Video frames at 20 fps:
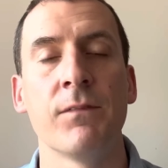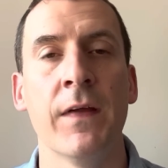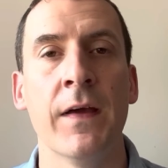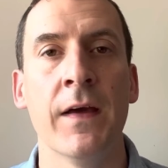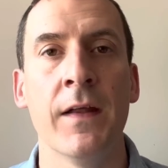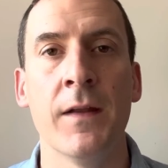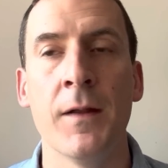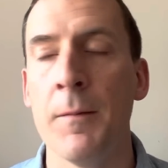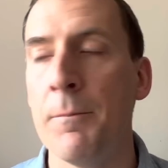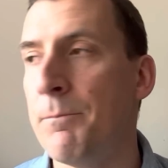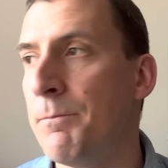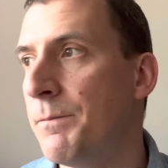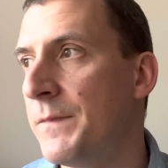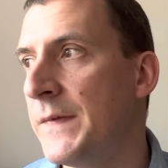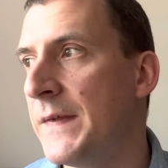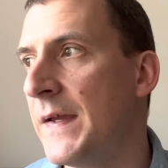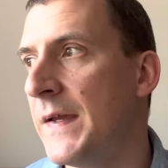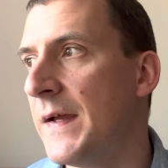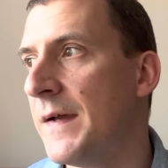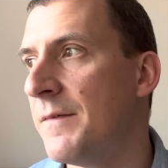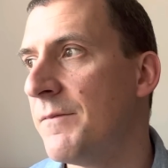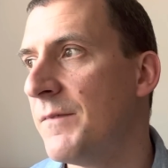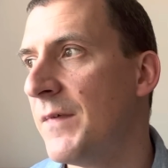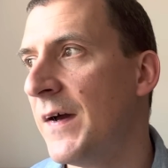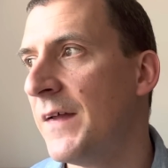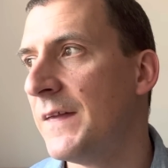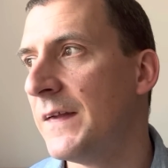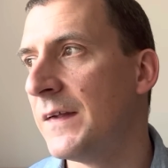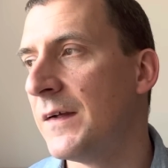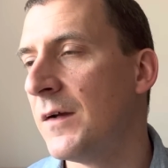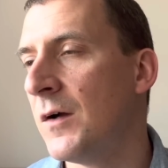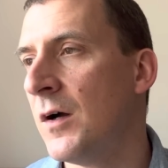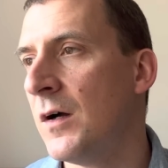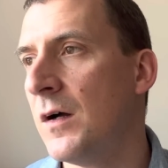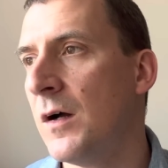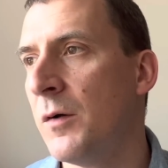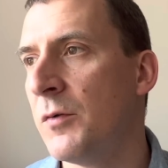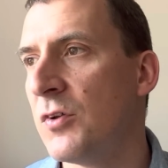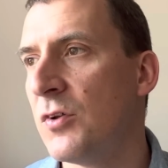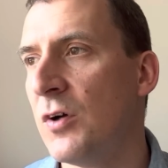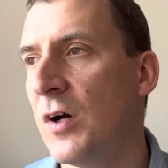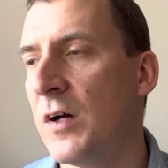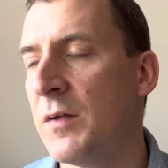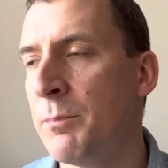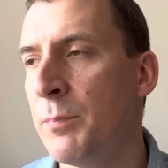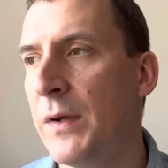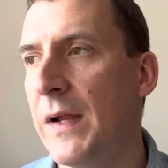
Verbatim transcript: And yeah, I think I put